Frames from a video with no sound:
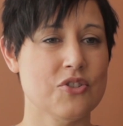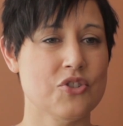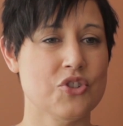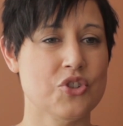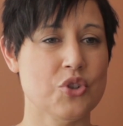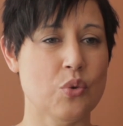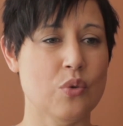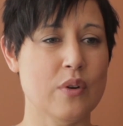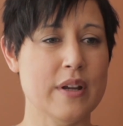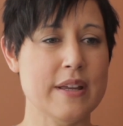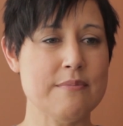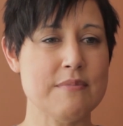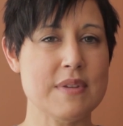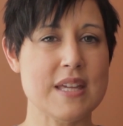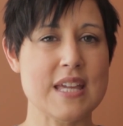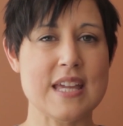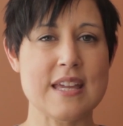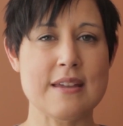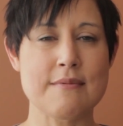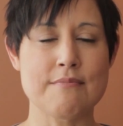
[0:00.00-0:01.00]
Join
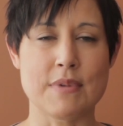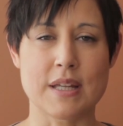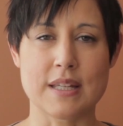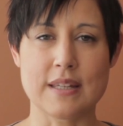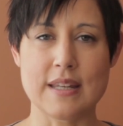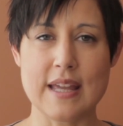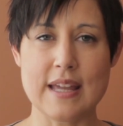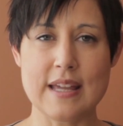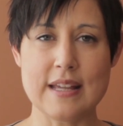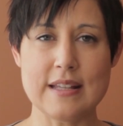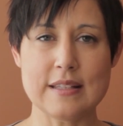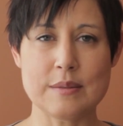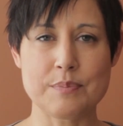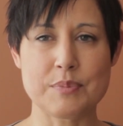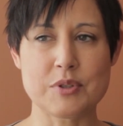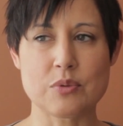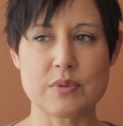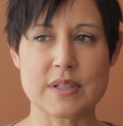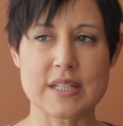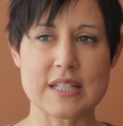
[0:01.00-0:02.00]
me Mondays
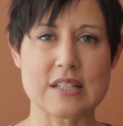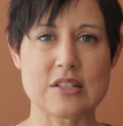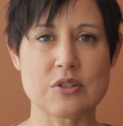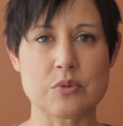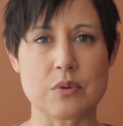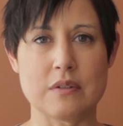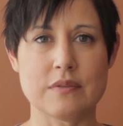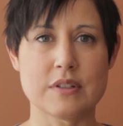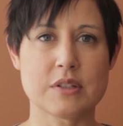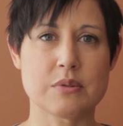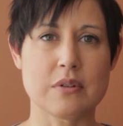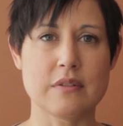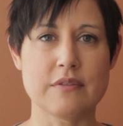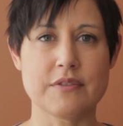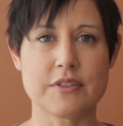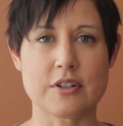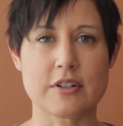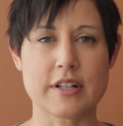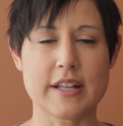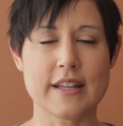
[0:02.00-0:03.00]
between 12 and
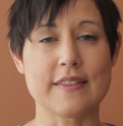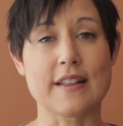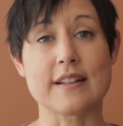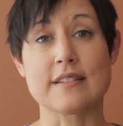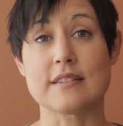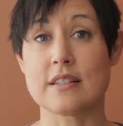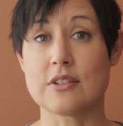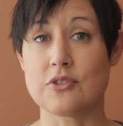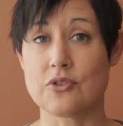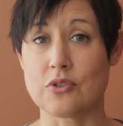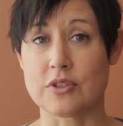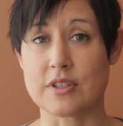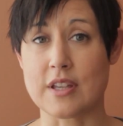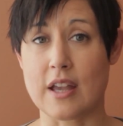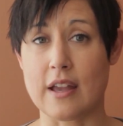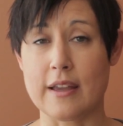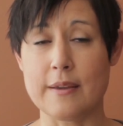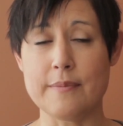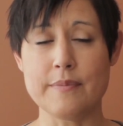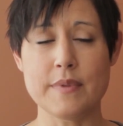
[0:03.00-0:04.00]
12:30 in that central
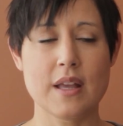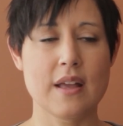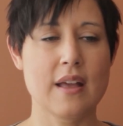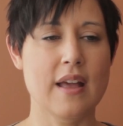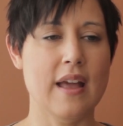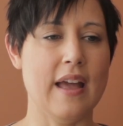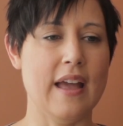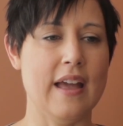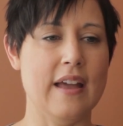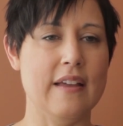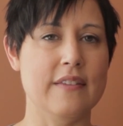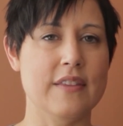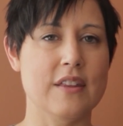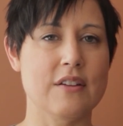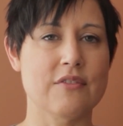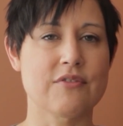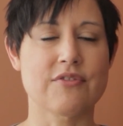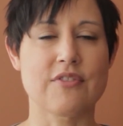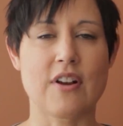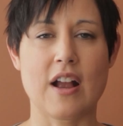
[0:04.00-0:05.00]
time, and
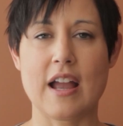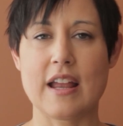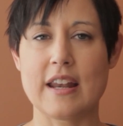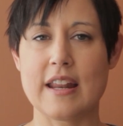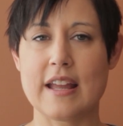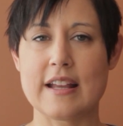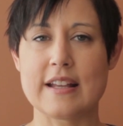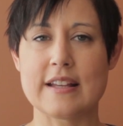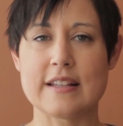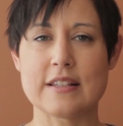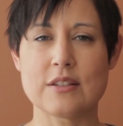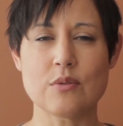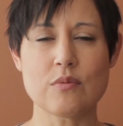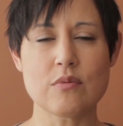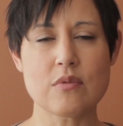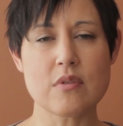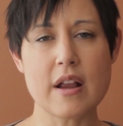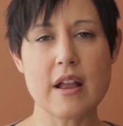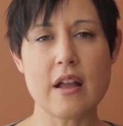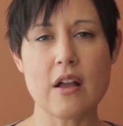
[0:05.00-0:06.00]
then Fridays
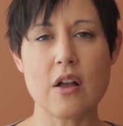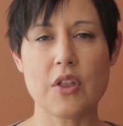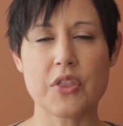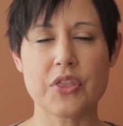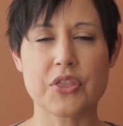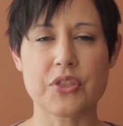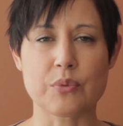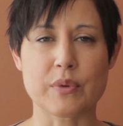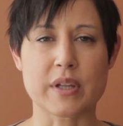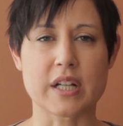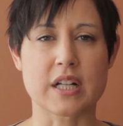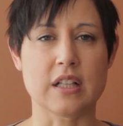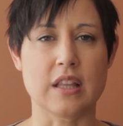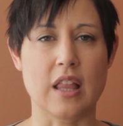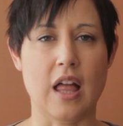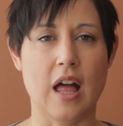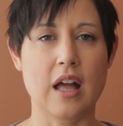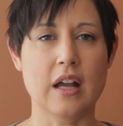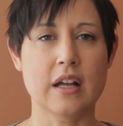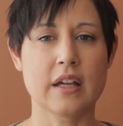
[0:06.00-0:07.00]
around 3
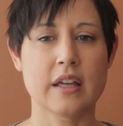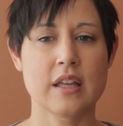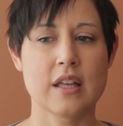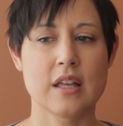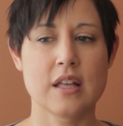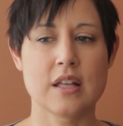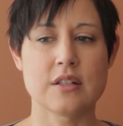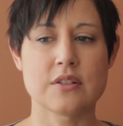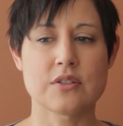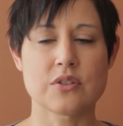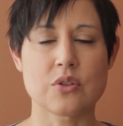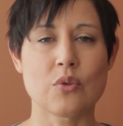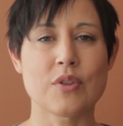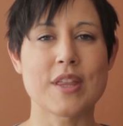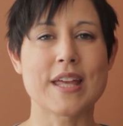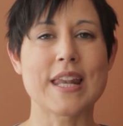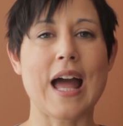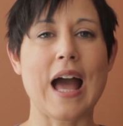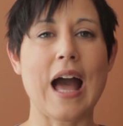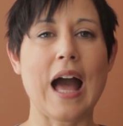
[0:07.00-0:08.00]
o'clock, so
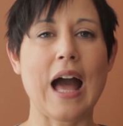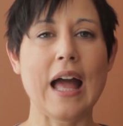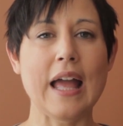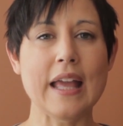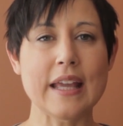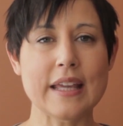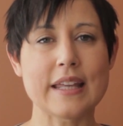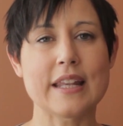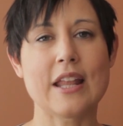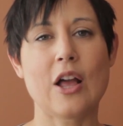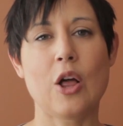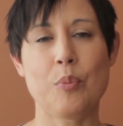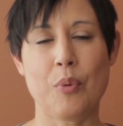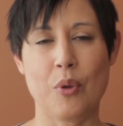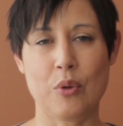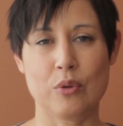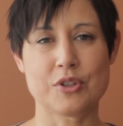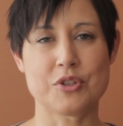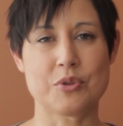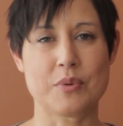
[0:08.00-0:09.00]
that I can help
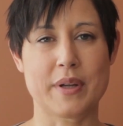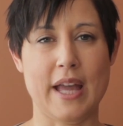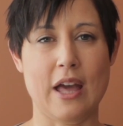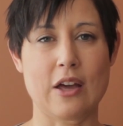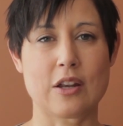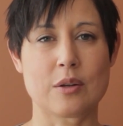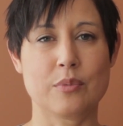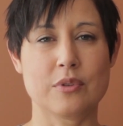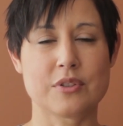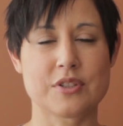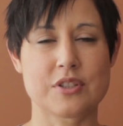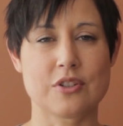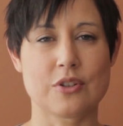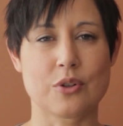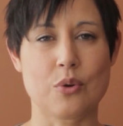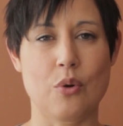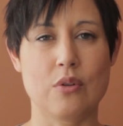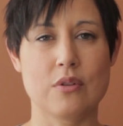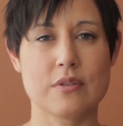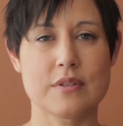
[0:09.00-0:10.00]
hold you accountable to
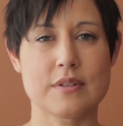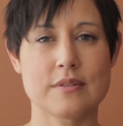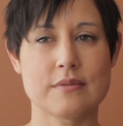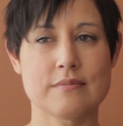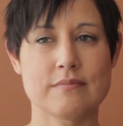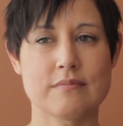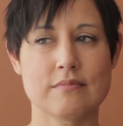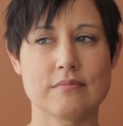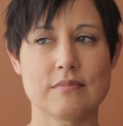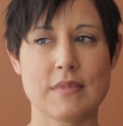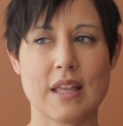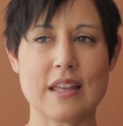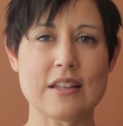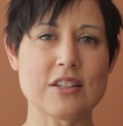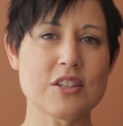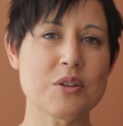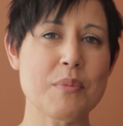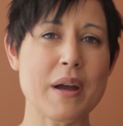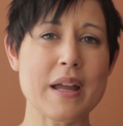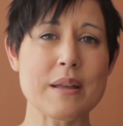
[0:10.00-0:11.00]
your goals.
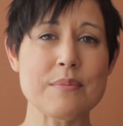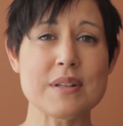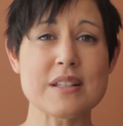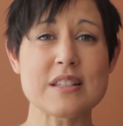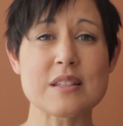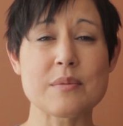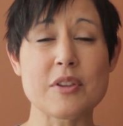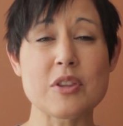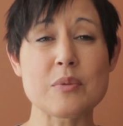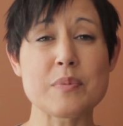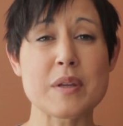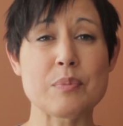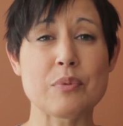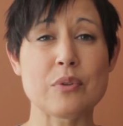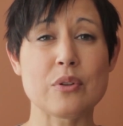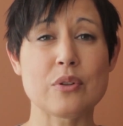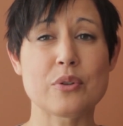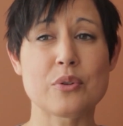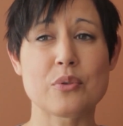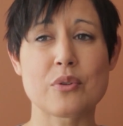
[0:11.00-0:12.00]
And you might meet some other
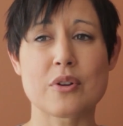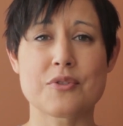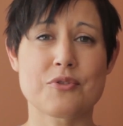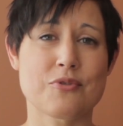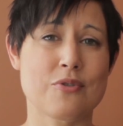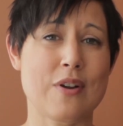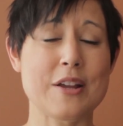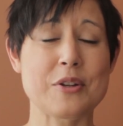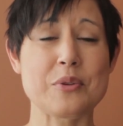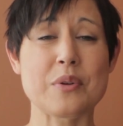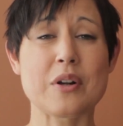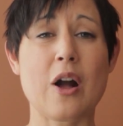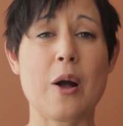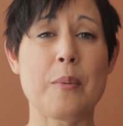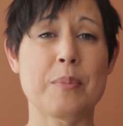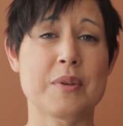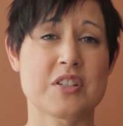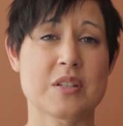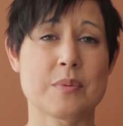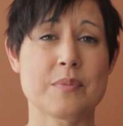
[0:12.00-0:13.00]
people who are trying to
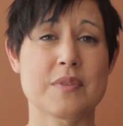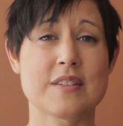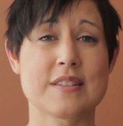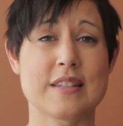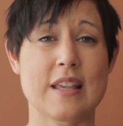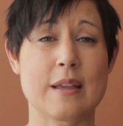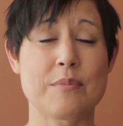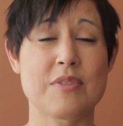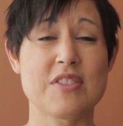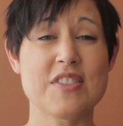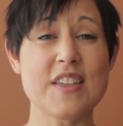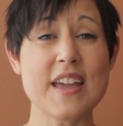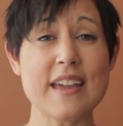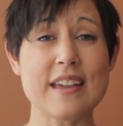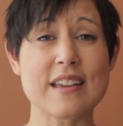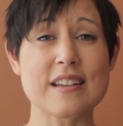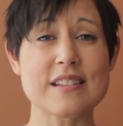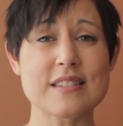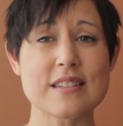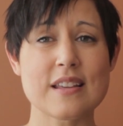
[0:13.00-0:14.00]
accomplish some of the same
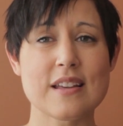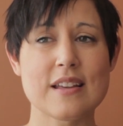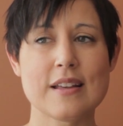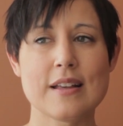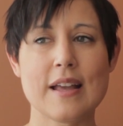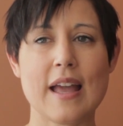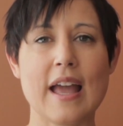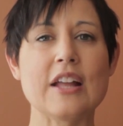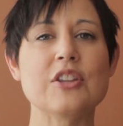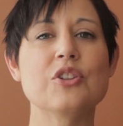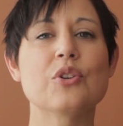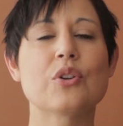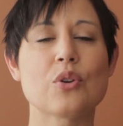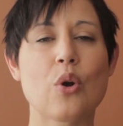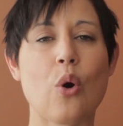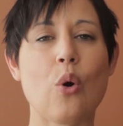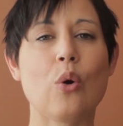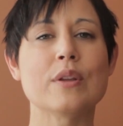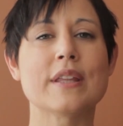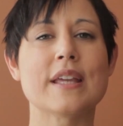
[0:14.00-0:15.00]
things, and you can
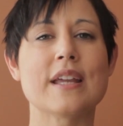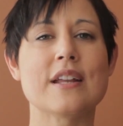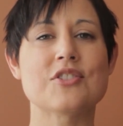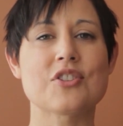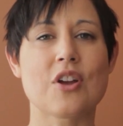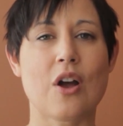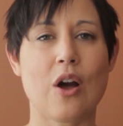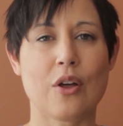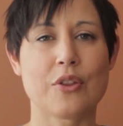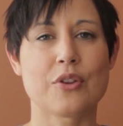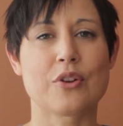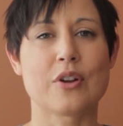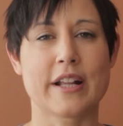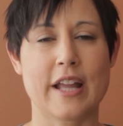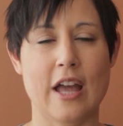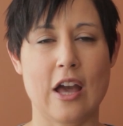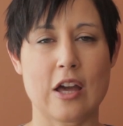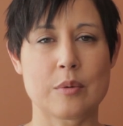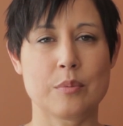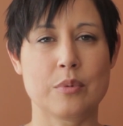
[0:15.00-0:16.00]
hold each other
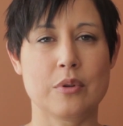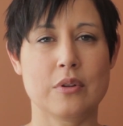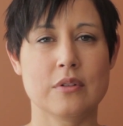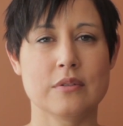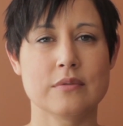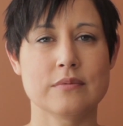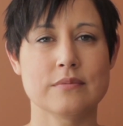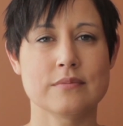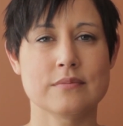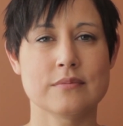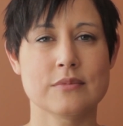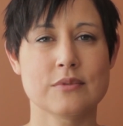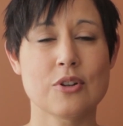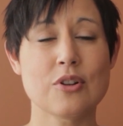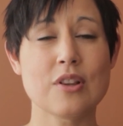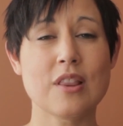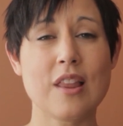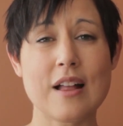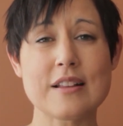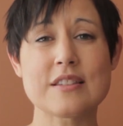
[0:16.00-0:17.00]
accountable. There
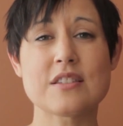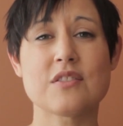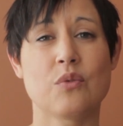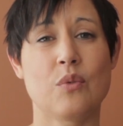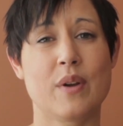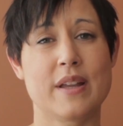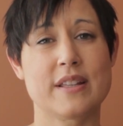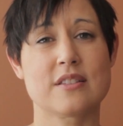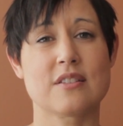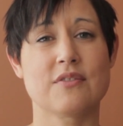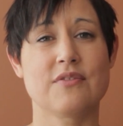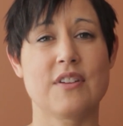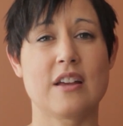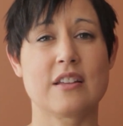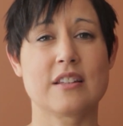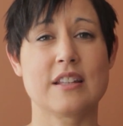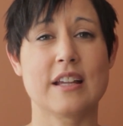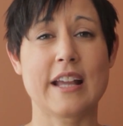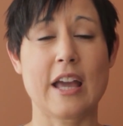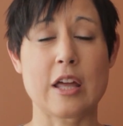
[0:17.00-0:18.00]
are lots of ways to
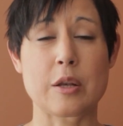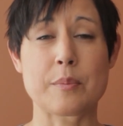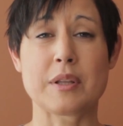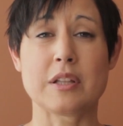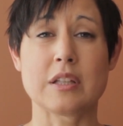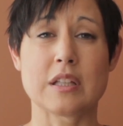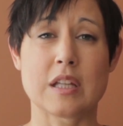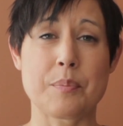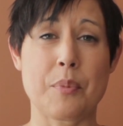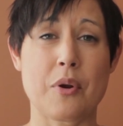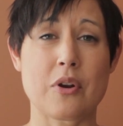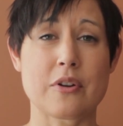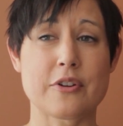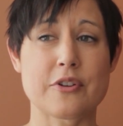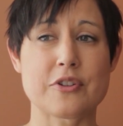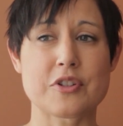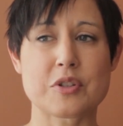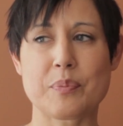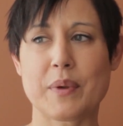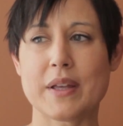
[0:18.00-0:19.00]
find accountability
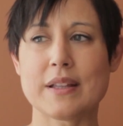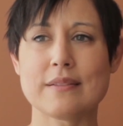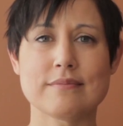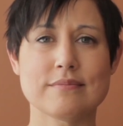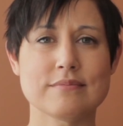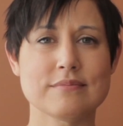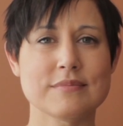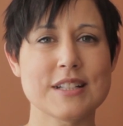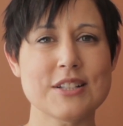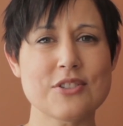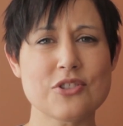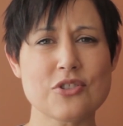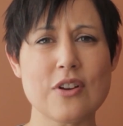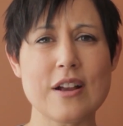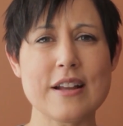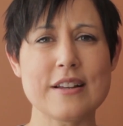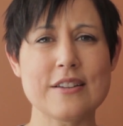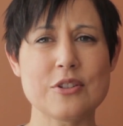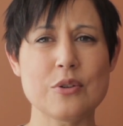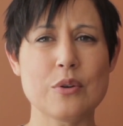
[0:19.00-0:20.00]
partners, but let's
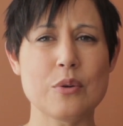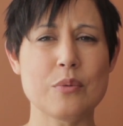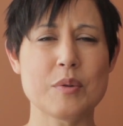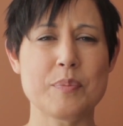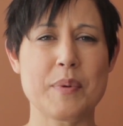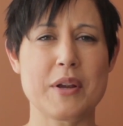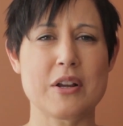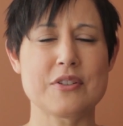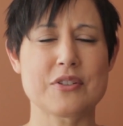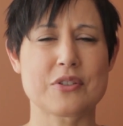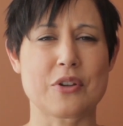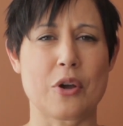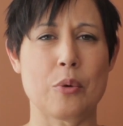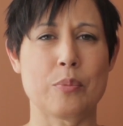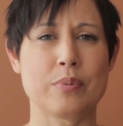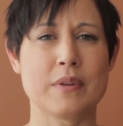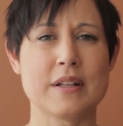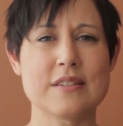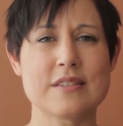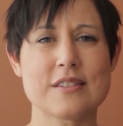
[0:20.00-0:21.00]
try to do it with
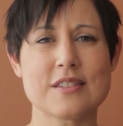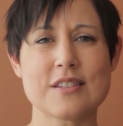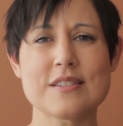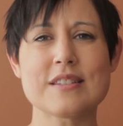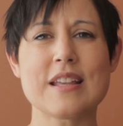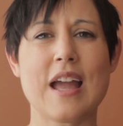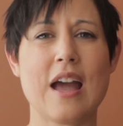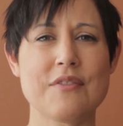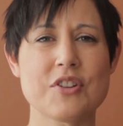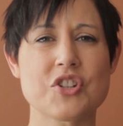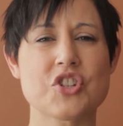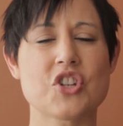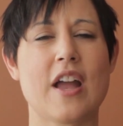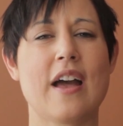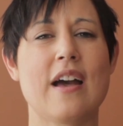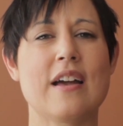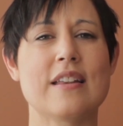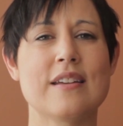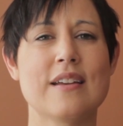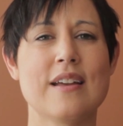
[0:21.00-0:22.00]
Periscope. Let's just have a
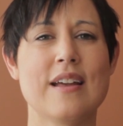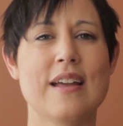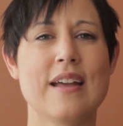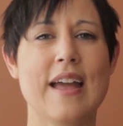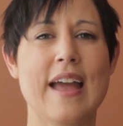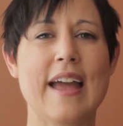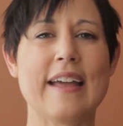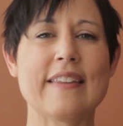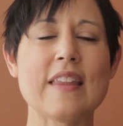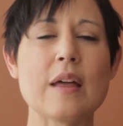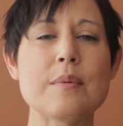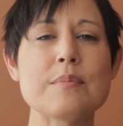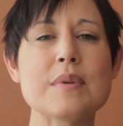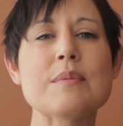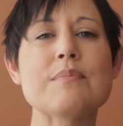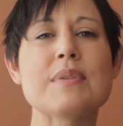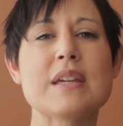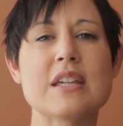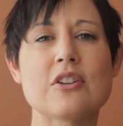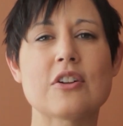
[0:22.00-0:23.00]
chat and let me
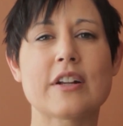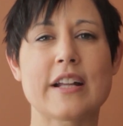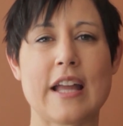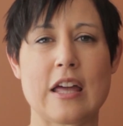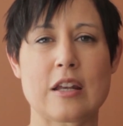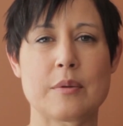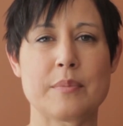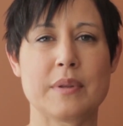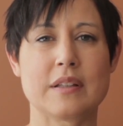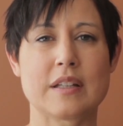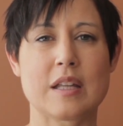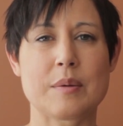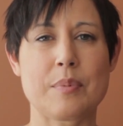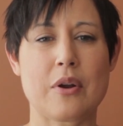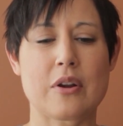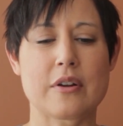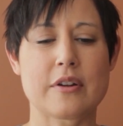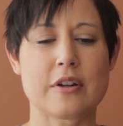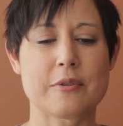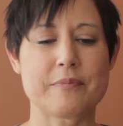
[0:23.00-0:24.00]
be your accountability
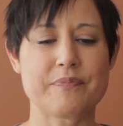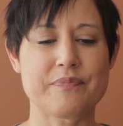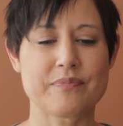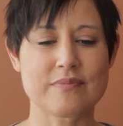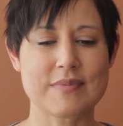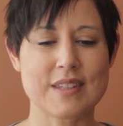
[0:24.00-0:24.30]
partner.